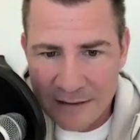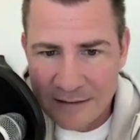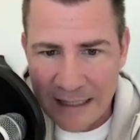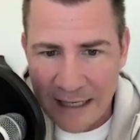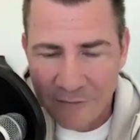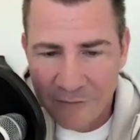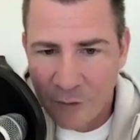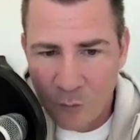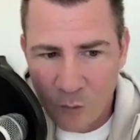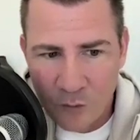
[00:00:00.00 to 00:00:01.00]
it's a salve
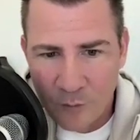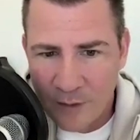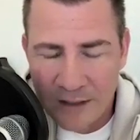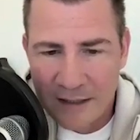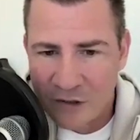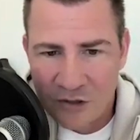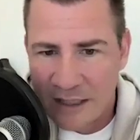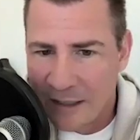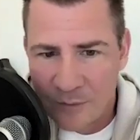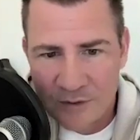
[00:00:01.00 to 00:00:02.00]
for a wound, but then it
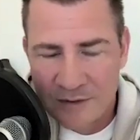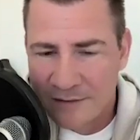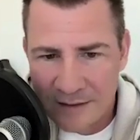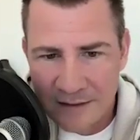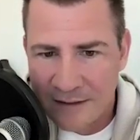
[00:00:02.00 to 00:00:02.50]
just keeps,